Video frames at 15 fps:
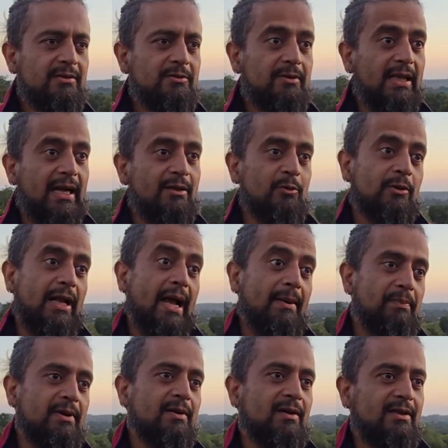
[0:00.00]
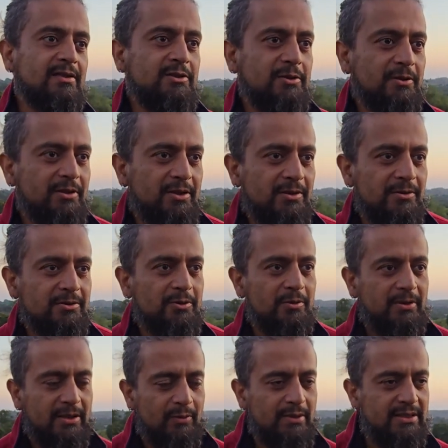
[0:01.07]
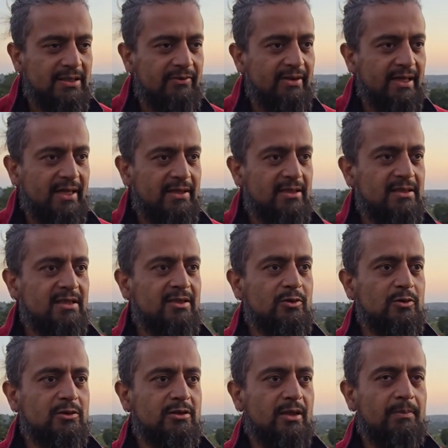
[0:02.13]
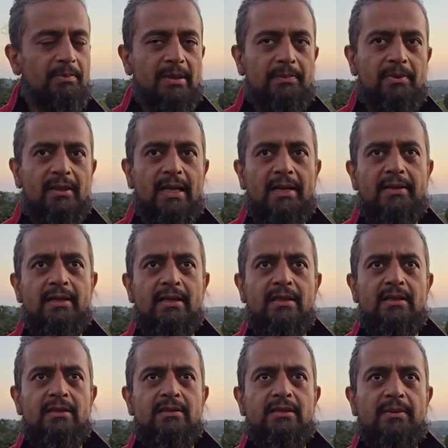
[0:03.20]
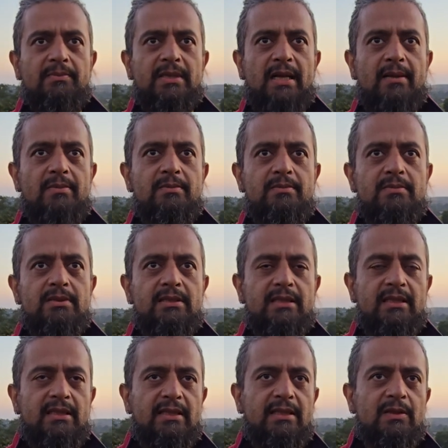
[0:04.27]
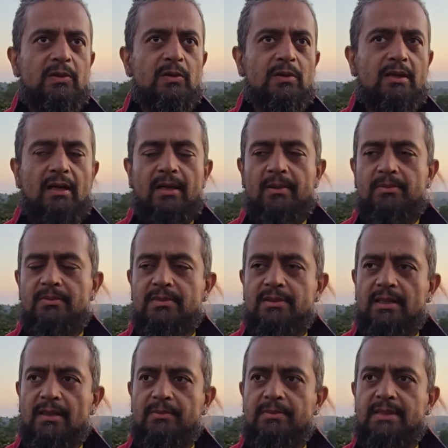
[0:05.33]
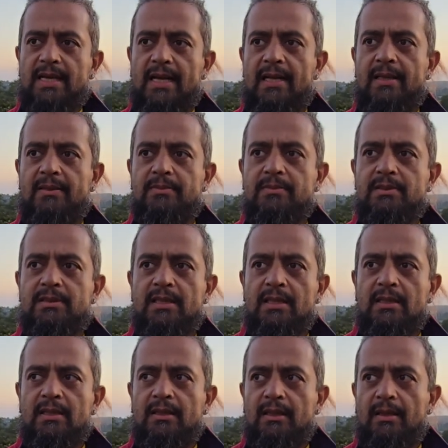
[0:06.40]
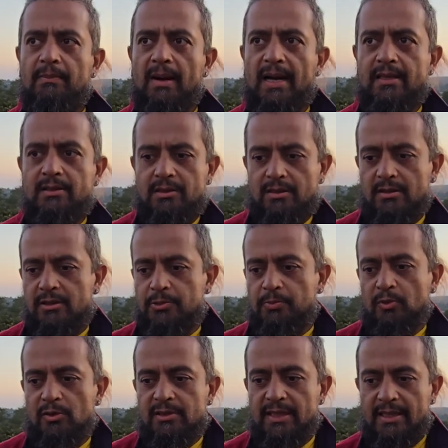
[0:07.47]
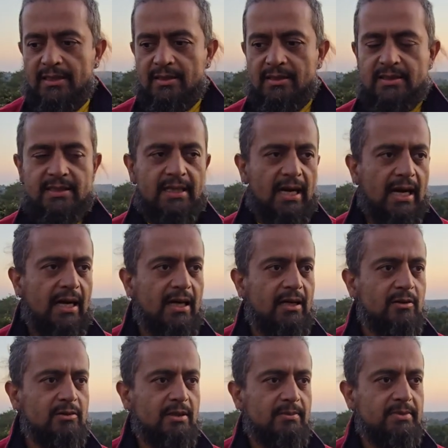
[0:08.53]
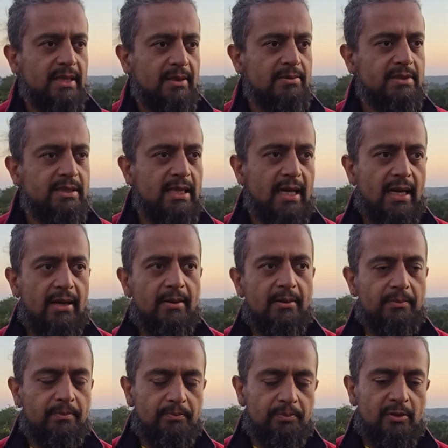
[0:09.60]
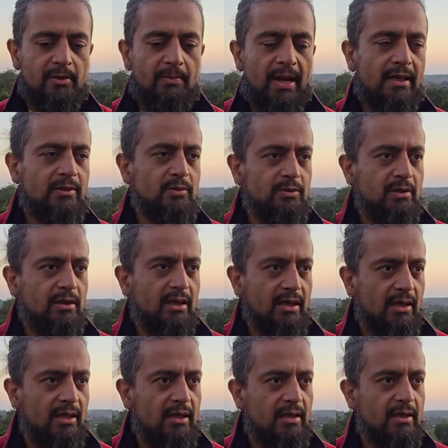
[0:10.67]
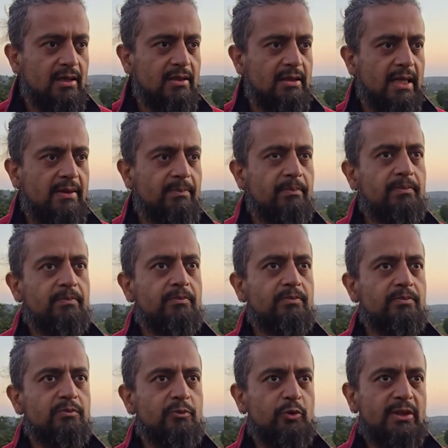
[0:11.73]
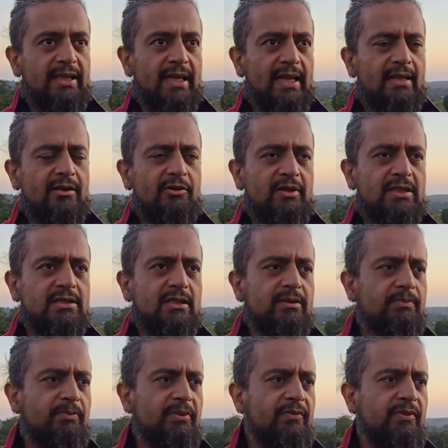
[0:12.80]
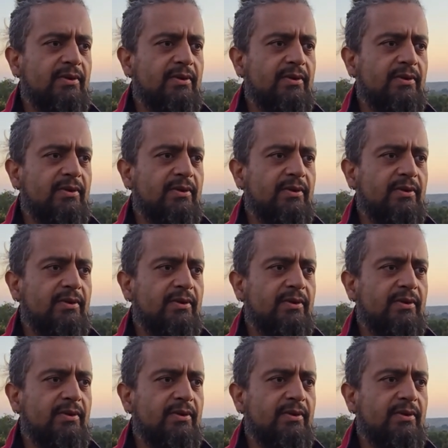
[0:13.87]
So that could happen also, So he was giving energy to some people, and sometimes ego comes, sometimes masters pulls energy out, sometimes they are pulled back to the earth, and with health reason,